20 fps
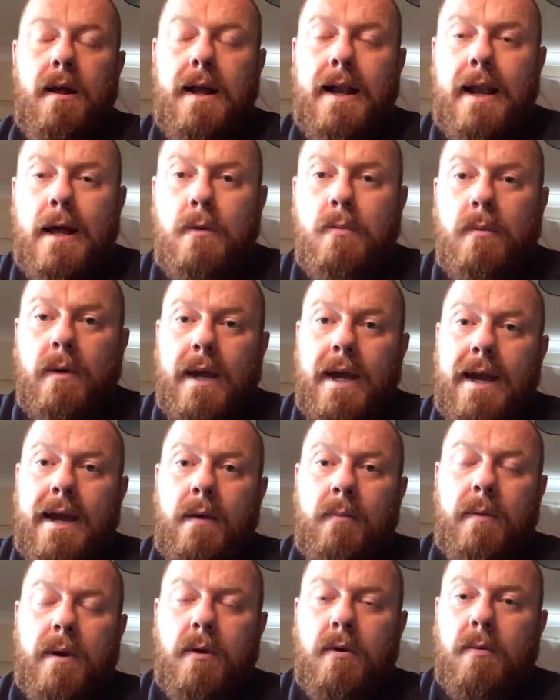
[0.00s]
Hello
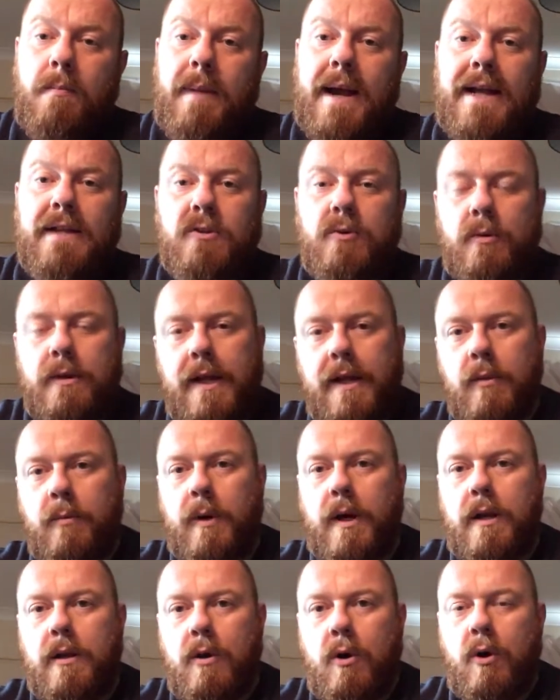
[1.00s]
and welcome back to another
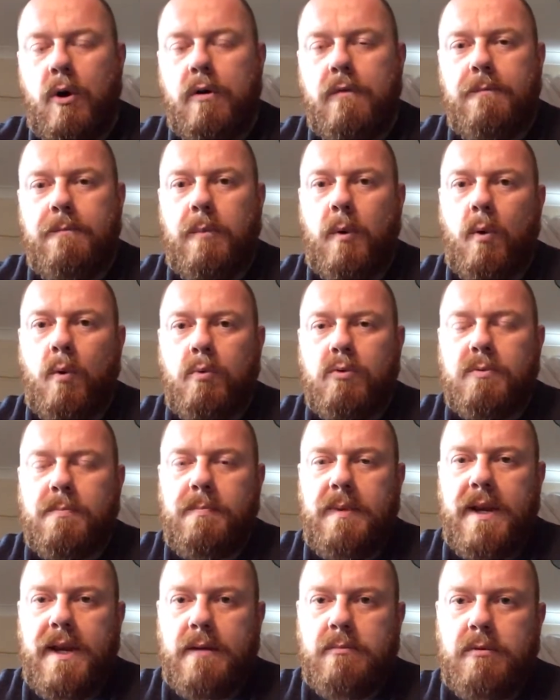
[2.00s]
one of Paul's
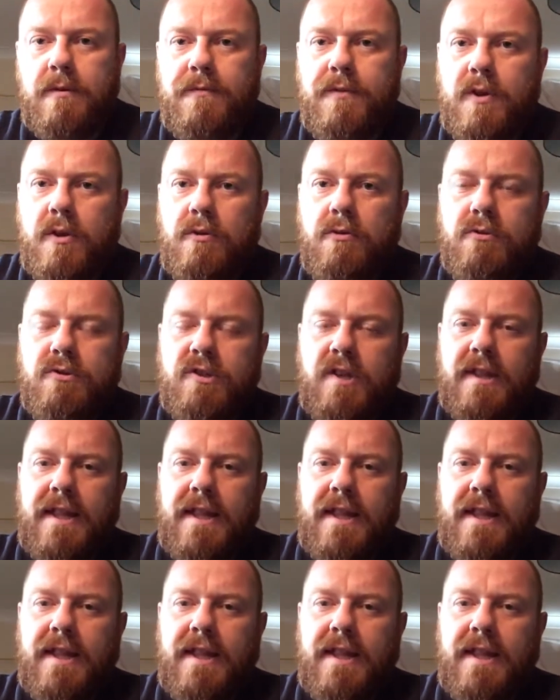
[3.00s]
beer reviews.